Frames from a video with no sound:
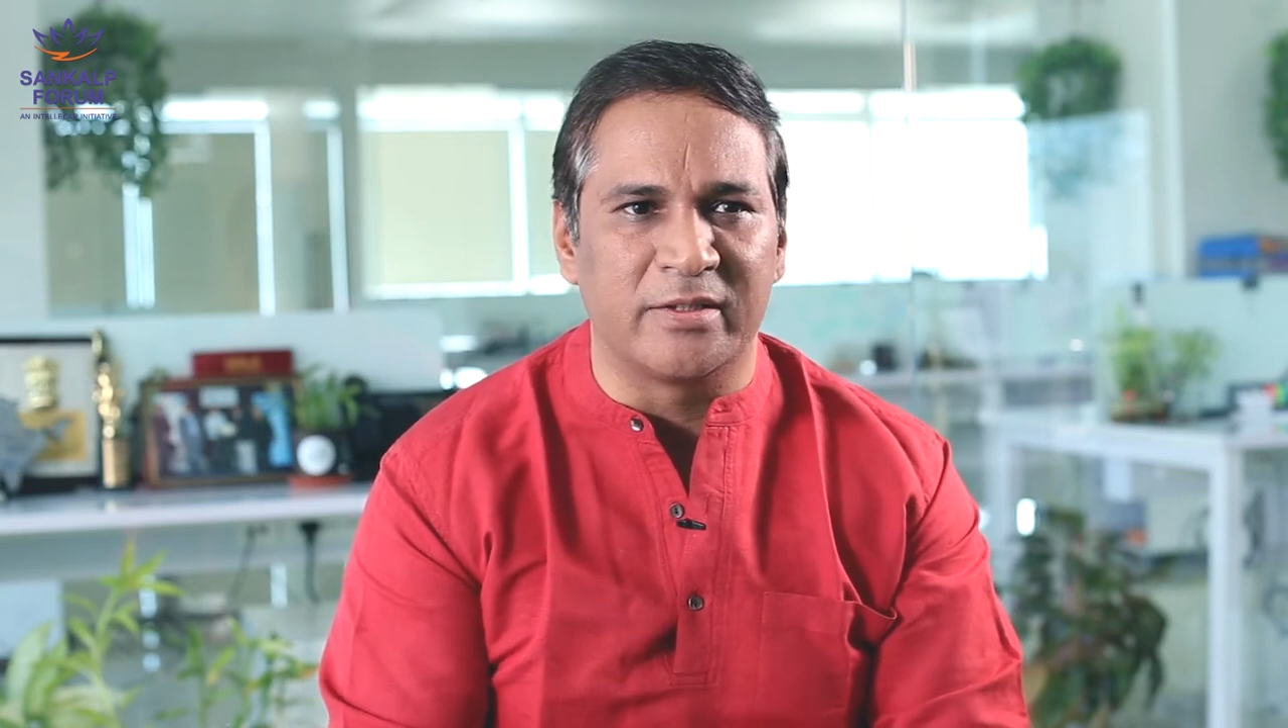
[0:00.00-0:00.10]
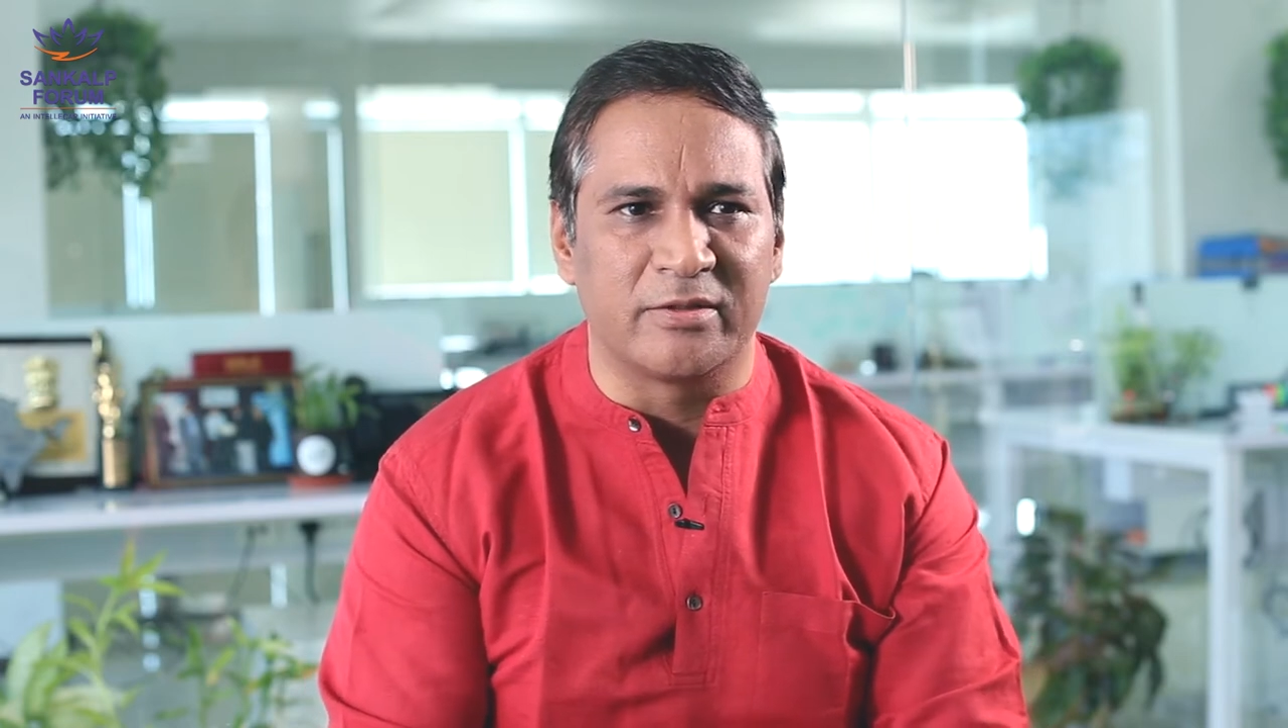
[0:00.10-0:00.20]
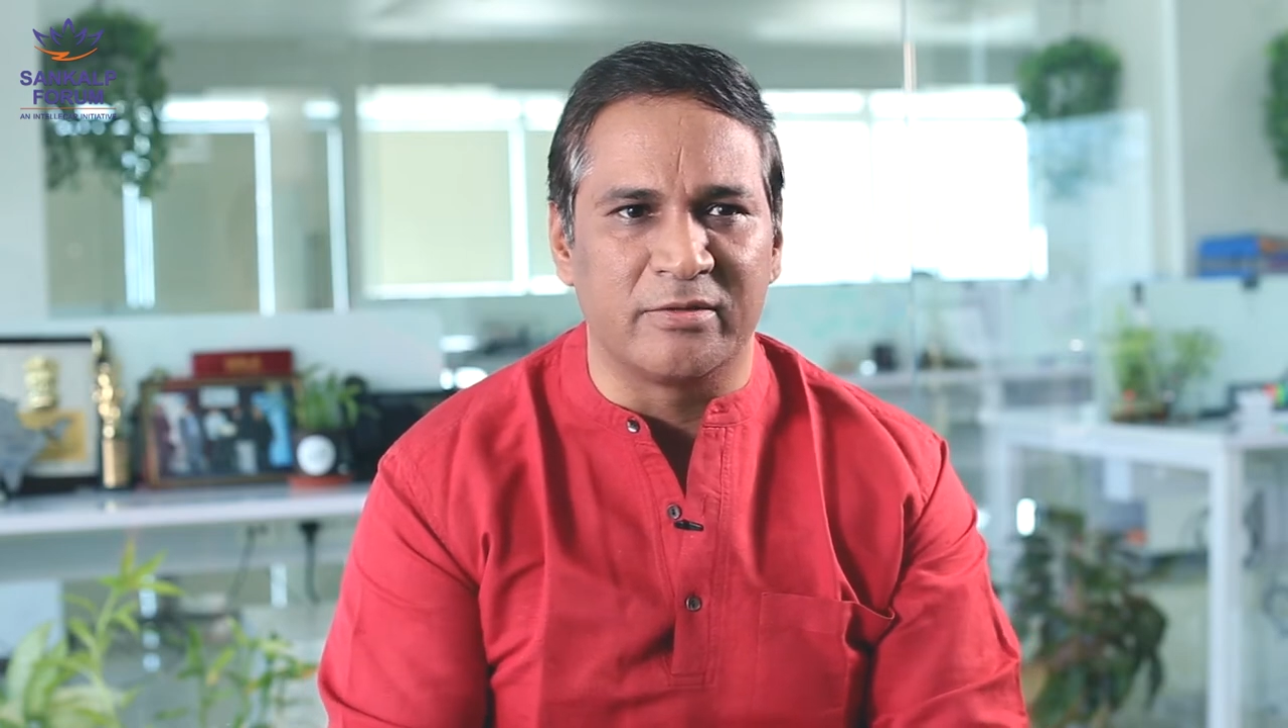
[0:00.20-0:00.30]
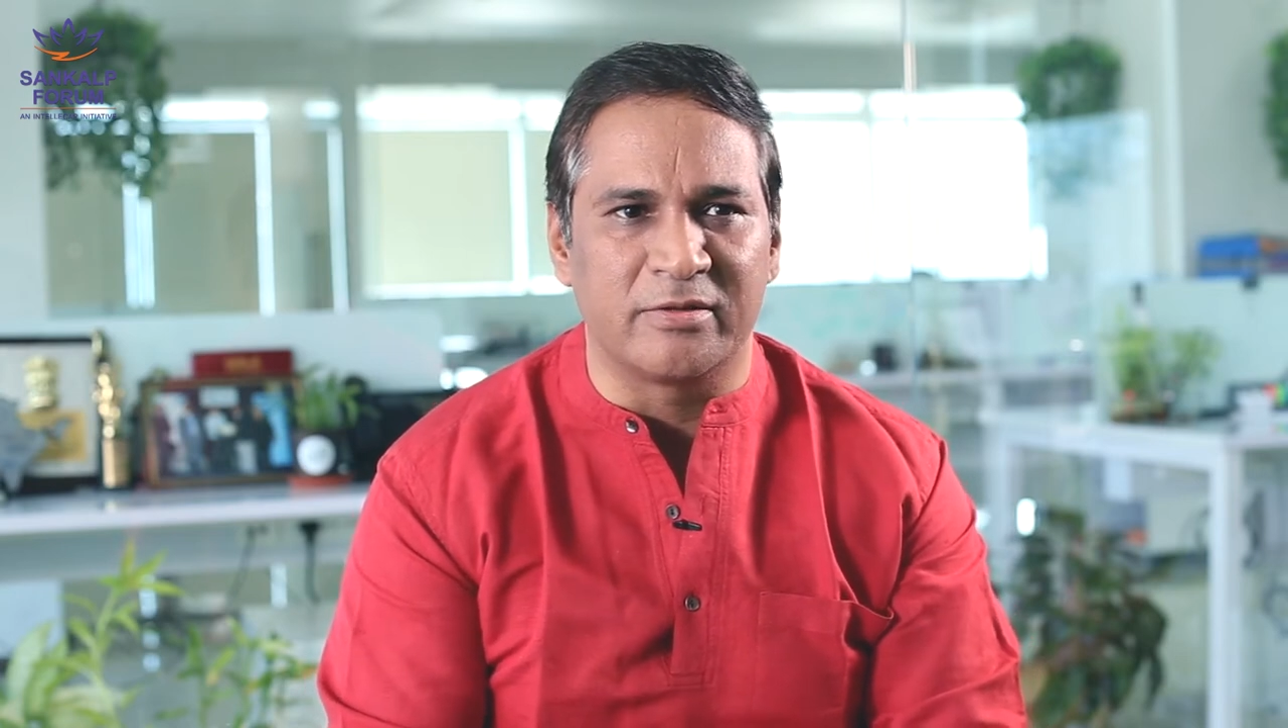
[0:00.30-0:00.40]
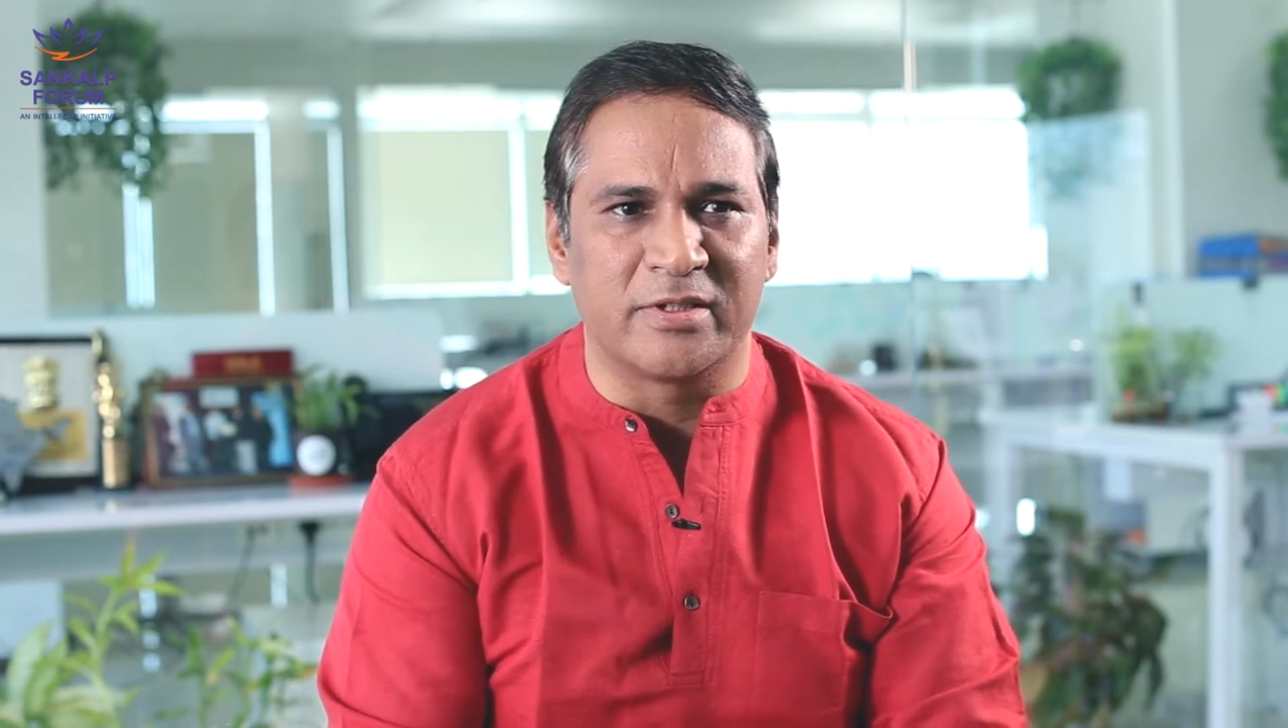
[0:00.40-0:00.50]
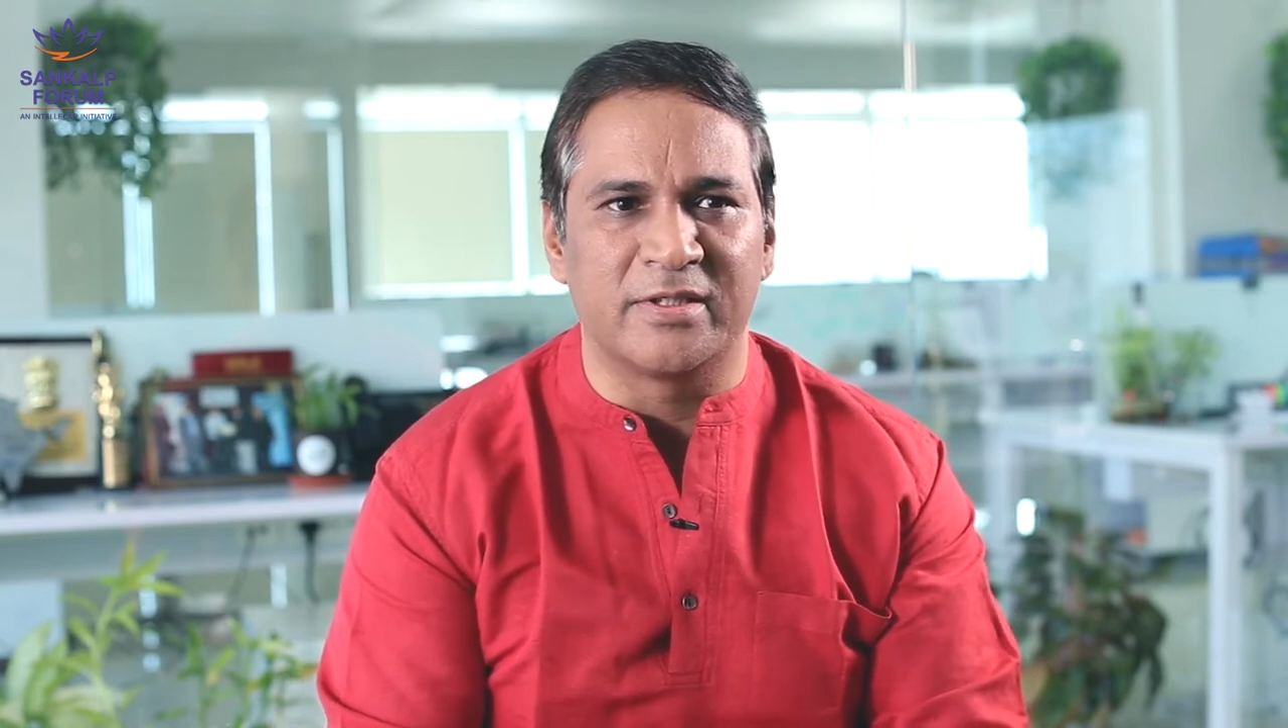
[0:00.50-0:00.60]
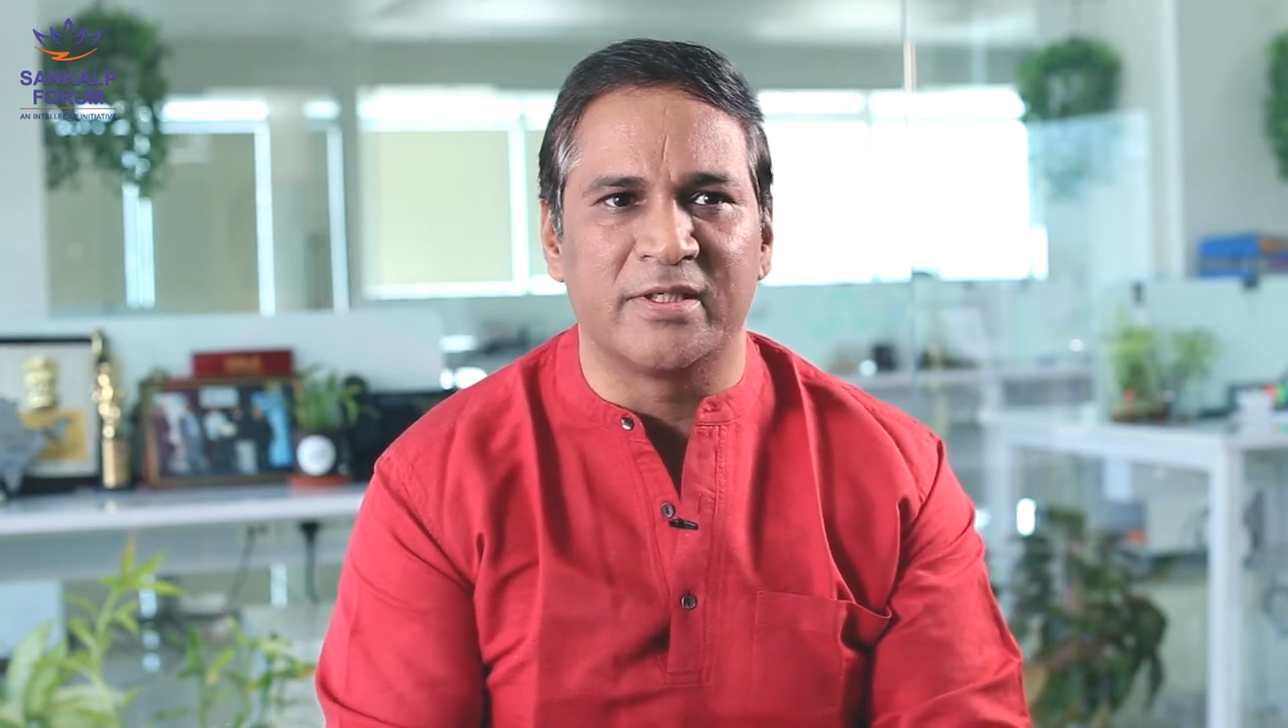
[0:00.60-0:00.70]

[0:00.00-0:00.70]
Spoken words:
resources